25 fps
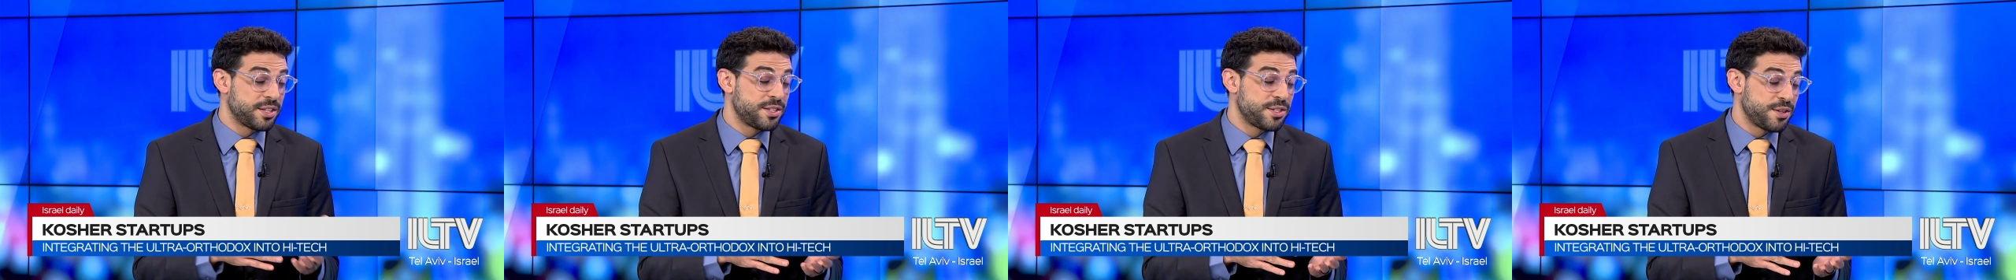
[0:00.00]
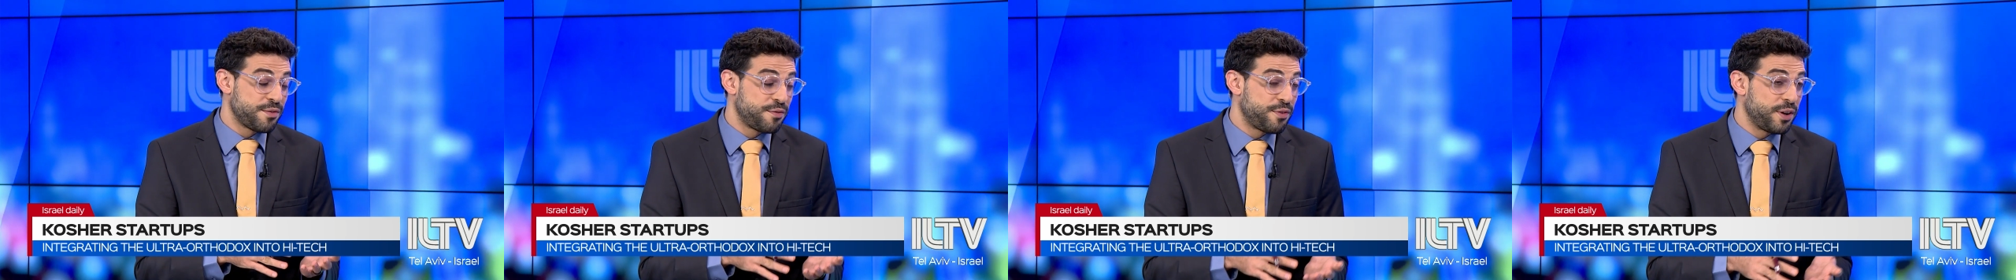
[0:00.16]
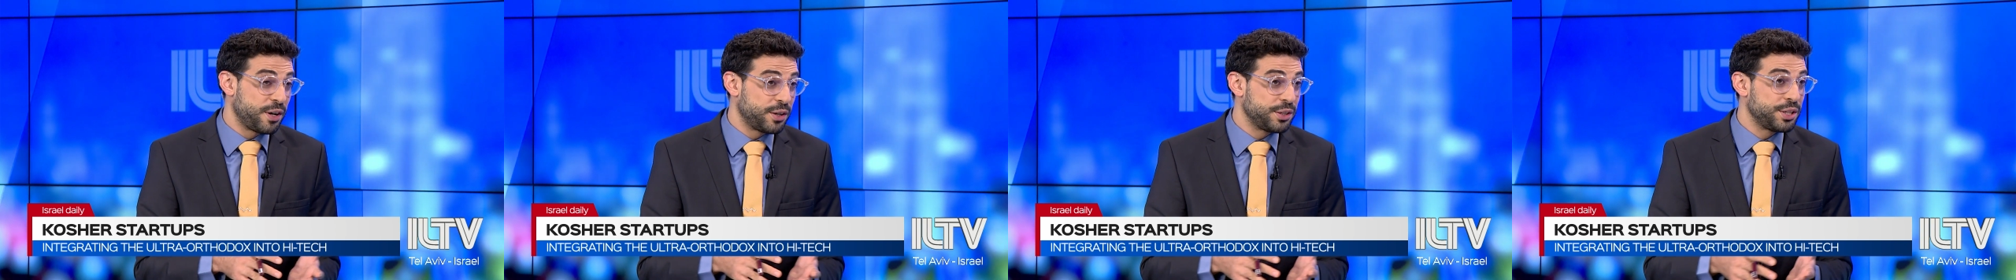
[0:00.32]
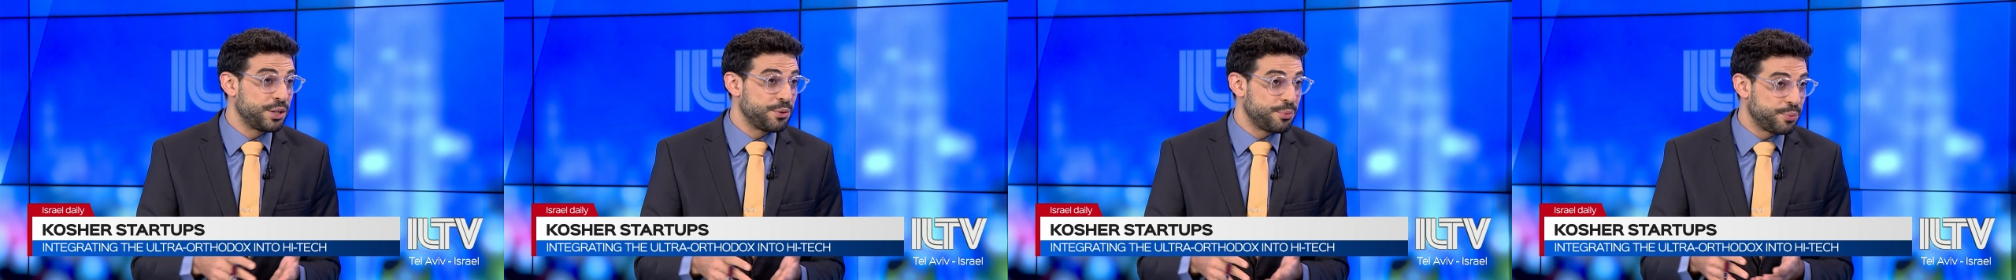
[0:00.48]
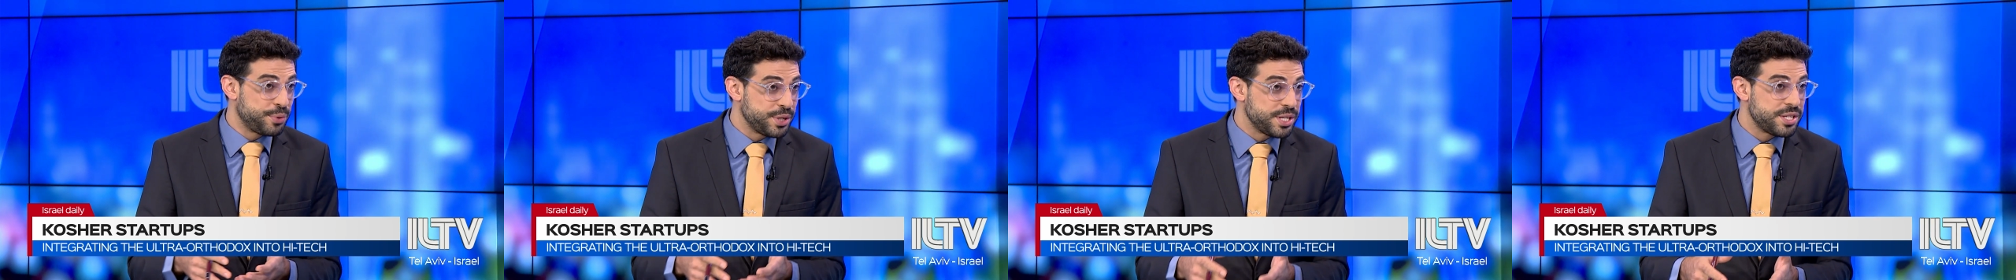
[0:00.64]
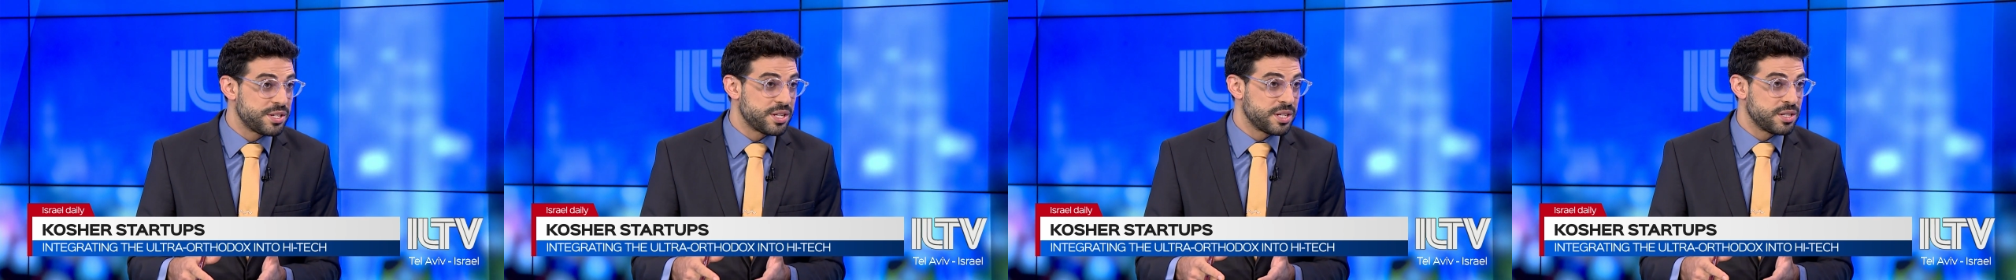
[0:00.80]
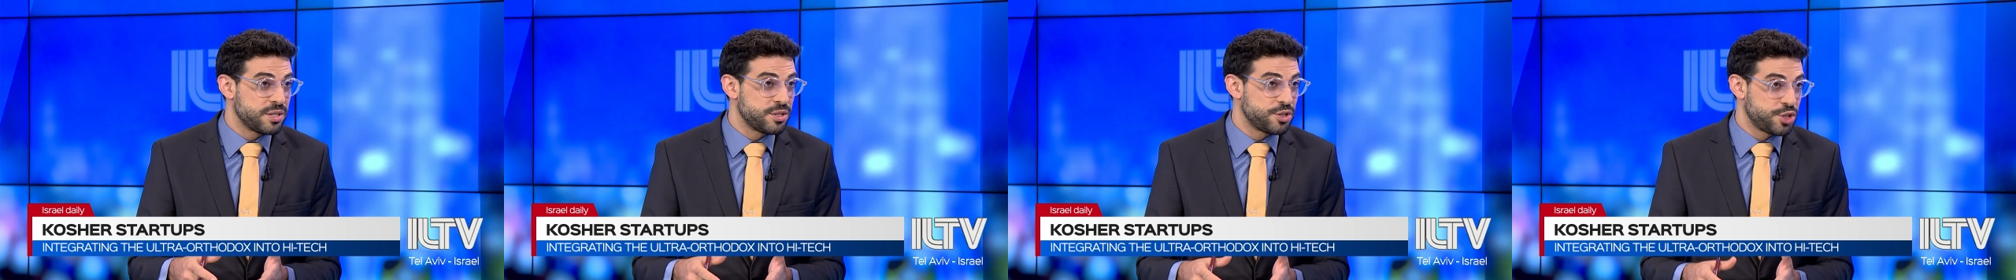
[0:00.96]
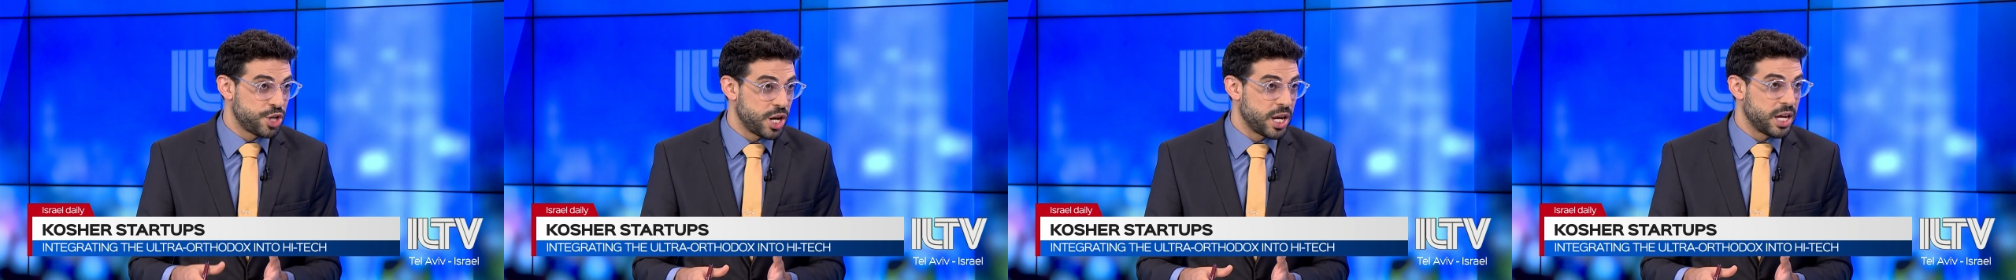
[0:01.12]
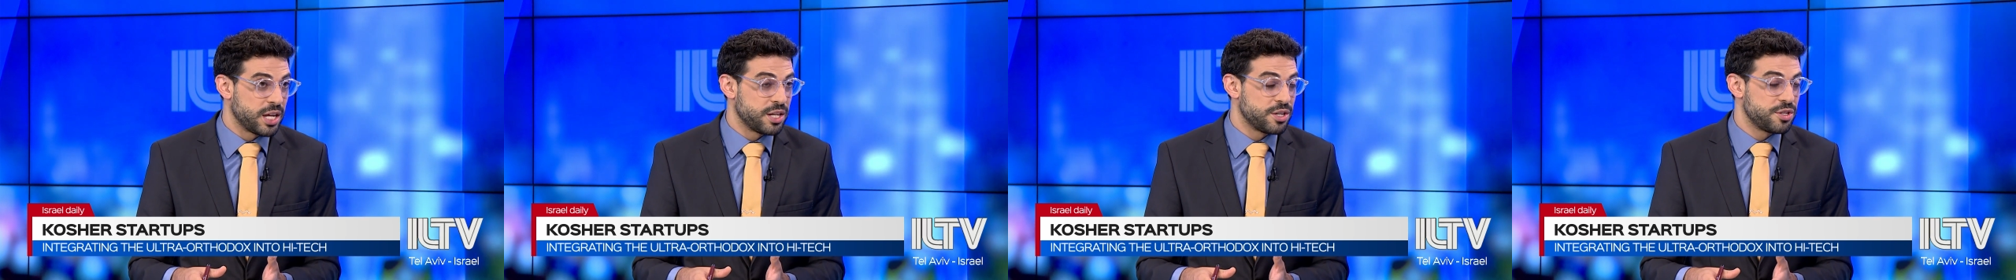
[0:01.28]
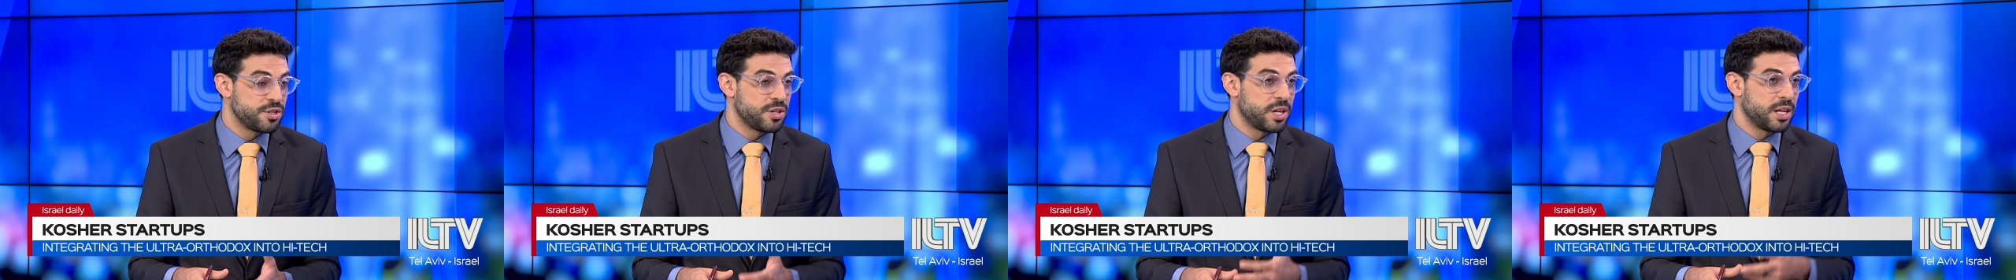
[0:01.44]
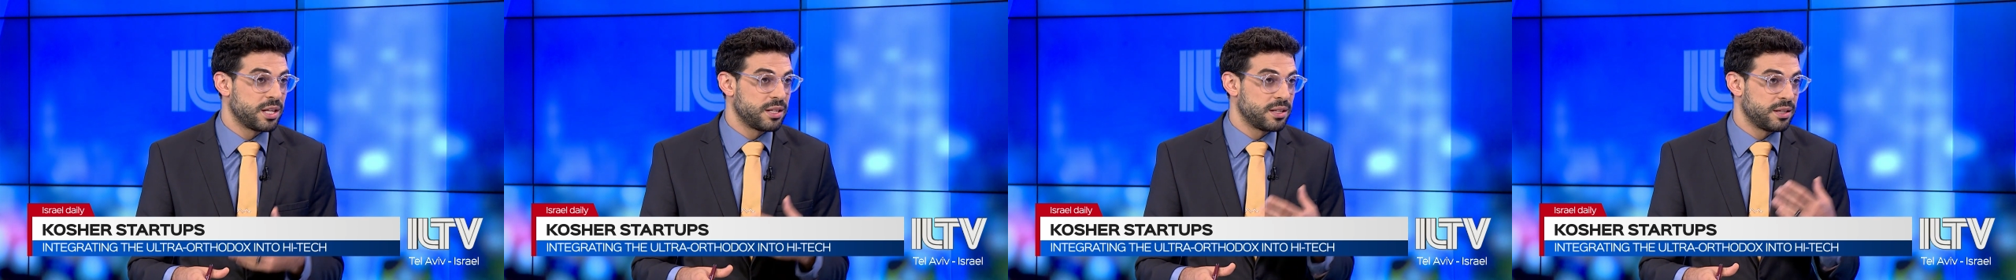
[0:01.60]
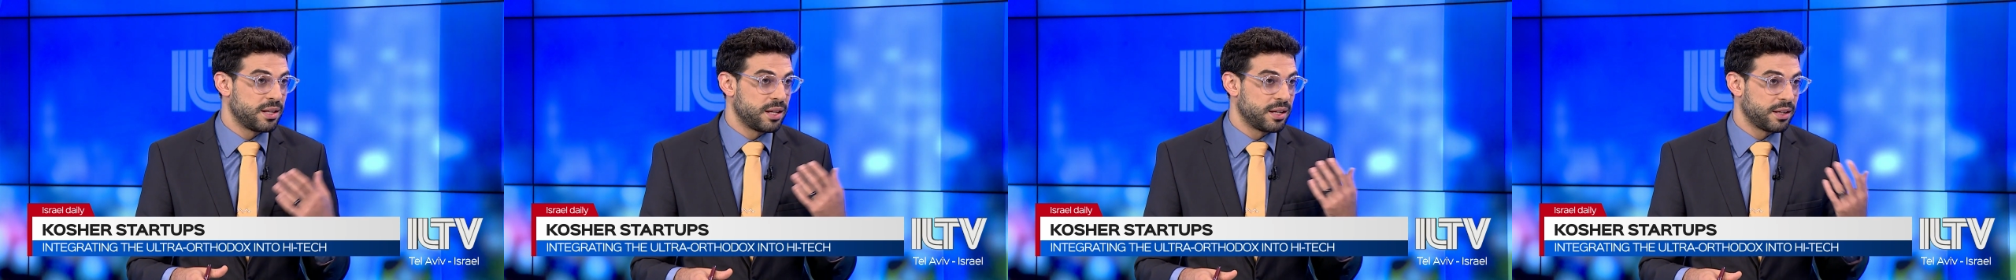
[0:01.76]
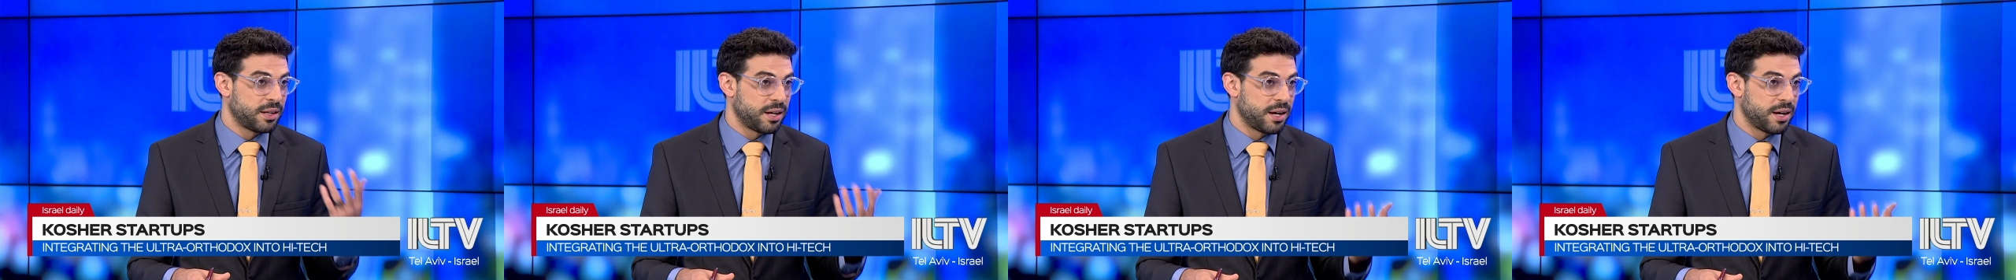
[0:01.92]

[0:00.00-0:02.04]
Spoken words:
it's a fairly recent change that